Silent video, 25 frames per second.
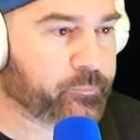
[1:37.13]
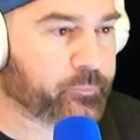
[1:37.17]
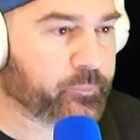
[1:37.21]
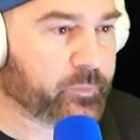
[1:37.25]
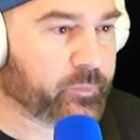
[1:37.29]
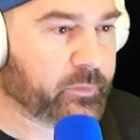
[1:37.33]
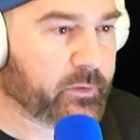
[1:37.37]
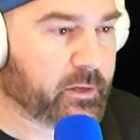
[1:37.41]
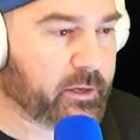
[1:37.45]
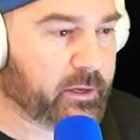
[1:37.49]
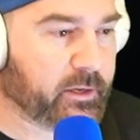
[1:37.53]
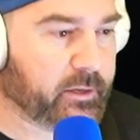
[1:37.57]

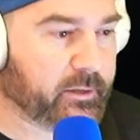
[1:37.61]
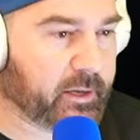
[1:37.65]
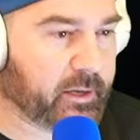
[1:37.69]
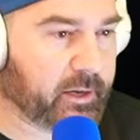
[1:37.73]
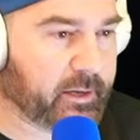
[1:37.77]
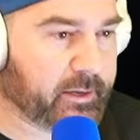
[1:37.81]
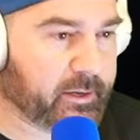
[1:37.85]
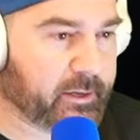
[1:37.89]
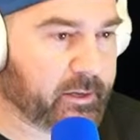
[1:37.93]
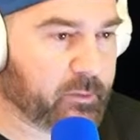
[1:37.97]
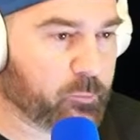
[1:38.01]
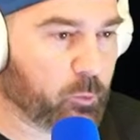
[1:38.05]
and I
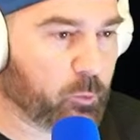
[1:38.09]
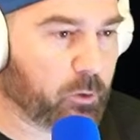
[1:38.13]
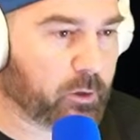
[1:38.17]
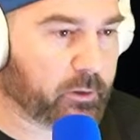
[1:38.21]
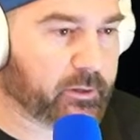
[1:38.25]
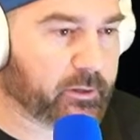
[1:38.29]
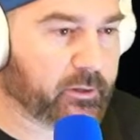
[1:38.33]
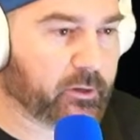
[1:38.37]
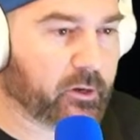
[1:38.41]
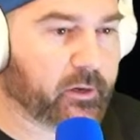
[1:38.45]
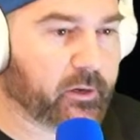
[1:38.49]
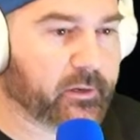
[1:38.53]
am
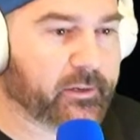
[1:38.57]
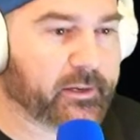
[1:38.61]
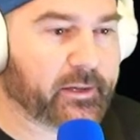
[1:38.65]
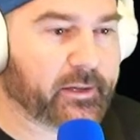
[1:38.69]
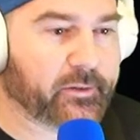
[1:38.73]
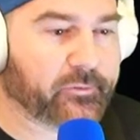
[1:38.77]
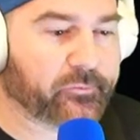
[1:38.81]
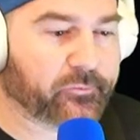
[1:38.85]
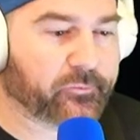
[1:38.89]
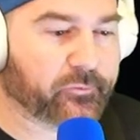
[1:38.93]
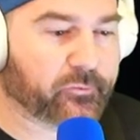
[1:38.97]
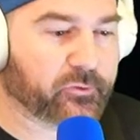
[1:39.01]
working on a
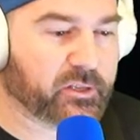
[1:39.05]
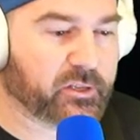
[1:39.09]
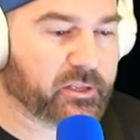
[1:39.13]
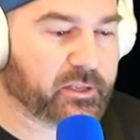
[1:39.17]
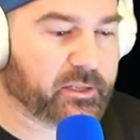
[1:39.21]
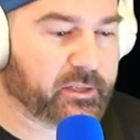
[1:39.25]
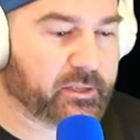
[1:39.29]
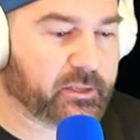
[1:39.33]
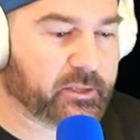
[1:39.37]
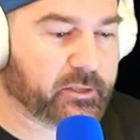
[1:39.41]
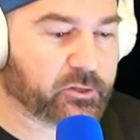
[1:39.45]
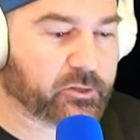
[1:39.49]

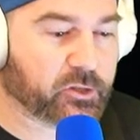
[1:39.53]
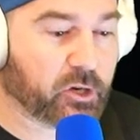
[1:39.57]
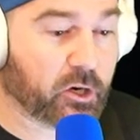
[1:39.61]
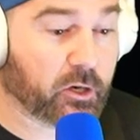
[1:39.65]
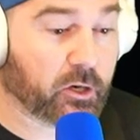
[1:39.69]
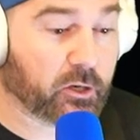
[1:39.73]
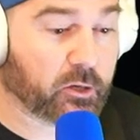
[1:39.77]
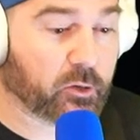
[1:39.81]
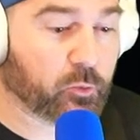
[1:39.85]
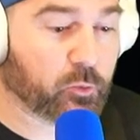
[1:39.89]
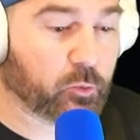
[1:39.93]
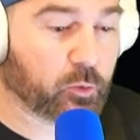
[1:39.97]
free guitar
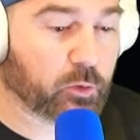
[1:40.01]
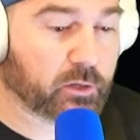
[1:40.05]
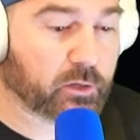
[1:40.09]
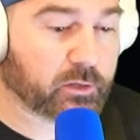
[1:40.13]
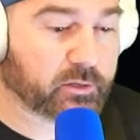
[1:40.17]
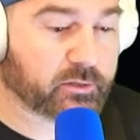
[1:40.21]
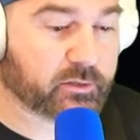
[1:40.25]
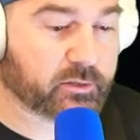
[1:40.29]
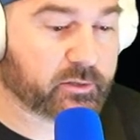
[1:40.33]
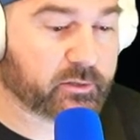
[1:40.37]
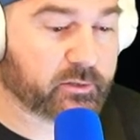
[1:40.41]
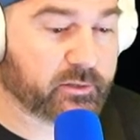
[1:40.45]

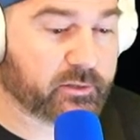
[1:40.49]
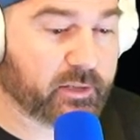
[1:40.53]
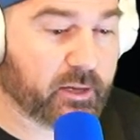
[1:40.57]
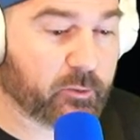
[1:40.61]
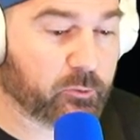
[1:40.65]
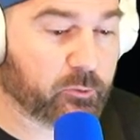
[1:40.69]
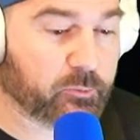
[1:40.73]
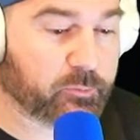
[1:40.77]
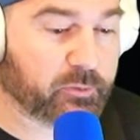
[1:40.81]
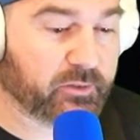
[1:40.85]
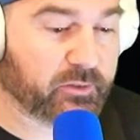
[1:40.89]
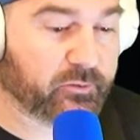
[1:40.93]
course that will
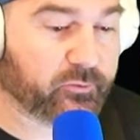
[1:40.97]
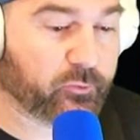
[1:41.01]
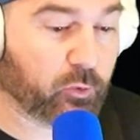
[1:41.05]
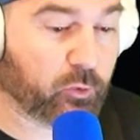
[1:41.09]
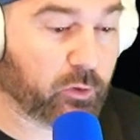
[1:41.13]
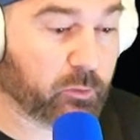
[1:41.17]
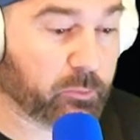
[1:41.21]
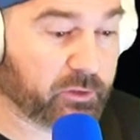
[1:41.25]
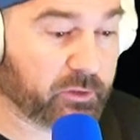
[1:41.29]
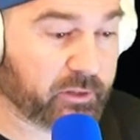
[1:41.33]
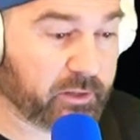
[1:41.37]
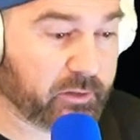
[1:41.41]
be
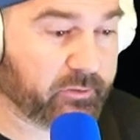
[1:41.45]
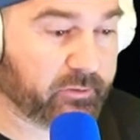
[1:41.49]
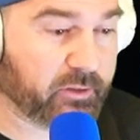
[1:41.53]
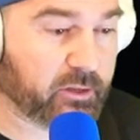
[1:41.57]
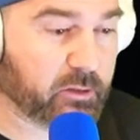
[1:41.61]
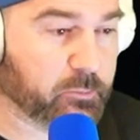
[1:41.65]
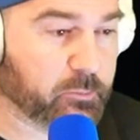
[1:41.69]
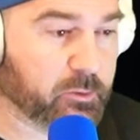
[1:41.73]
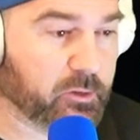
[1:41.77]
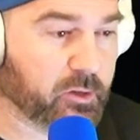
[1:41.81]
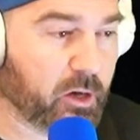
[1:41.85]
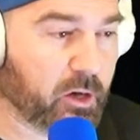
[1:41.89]
formally
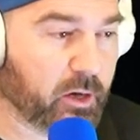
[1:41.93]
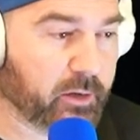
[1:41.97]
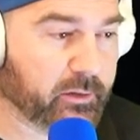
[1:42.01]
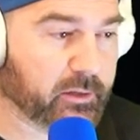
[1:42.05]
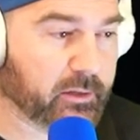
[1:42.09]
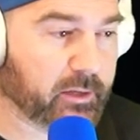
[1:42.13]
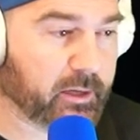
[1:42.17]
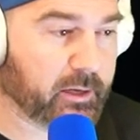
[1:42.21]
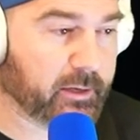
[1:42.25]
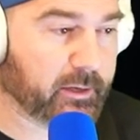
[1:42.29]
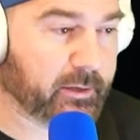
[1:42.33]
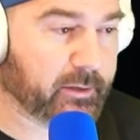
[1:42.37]
available
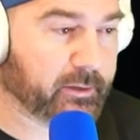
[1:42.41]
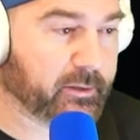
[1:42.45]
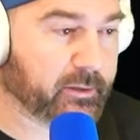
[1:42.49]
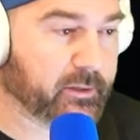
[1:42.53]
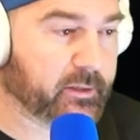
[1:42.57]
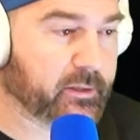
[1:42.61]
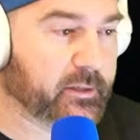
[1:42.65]
online.